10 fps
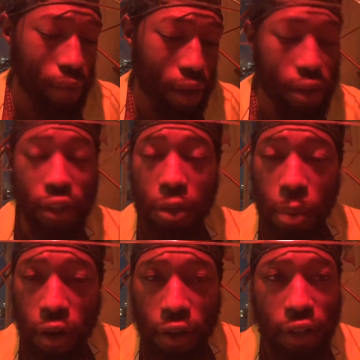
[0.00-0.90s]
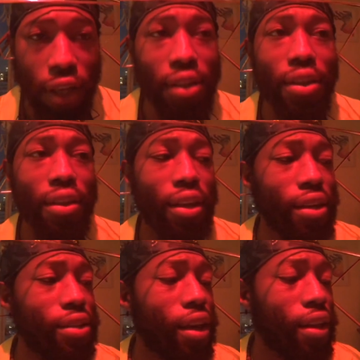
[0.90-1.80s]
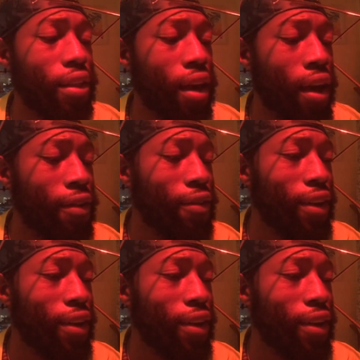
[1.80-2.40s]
conspiracies and things like that.